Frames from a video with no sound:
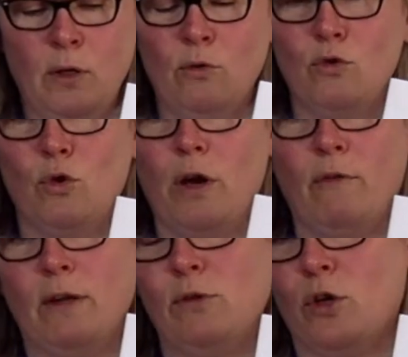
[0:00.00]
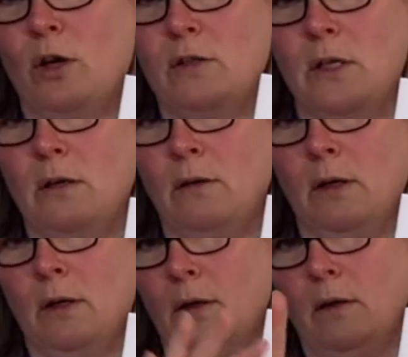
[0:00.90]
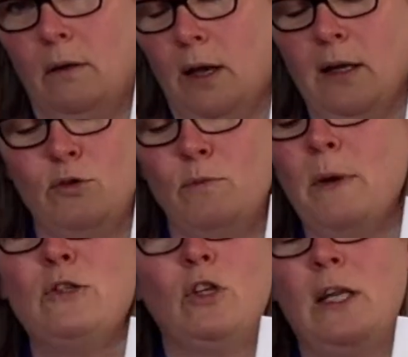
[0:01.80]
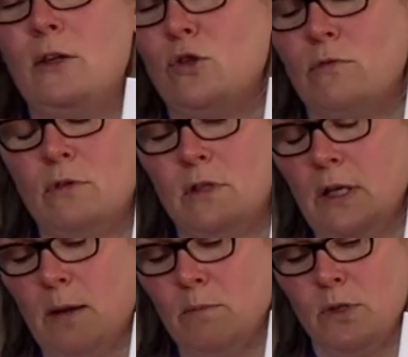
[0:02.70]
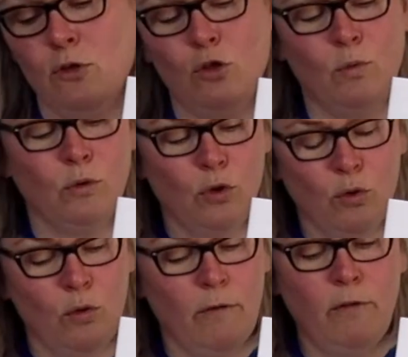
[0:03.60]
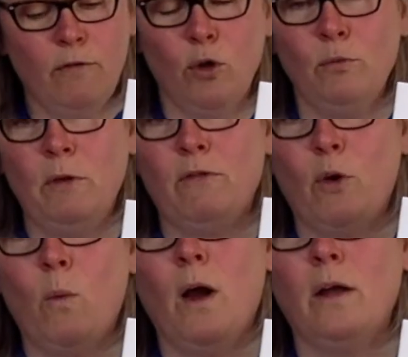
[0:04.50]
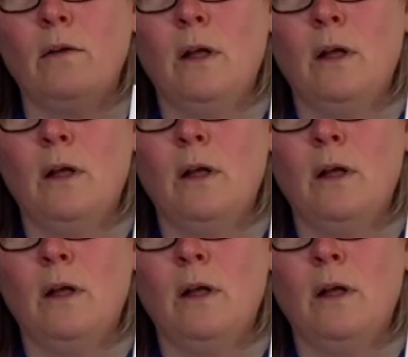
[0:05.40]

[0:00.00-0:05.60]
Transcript: drawing around or cutting. And I don't mention any children's names. As you will know, if you followed me for a while,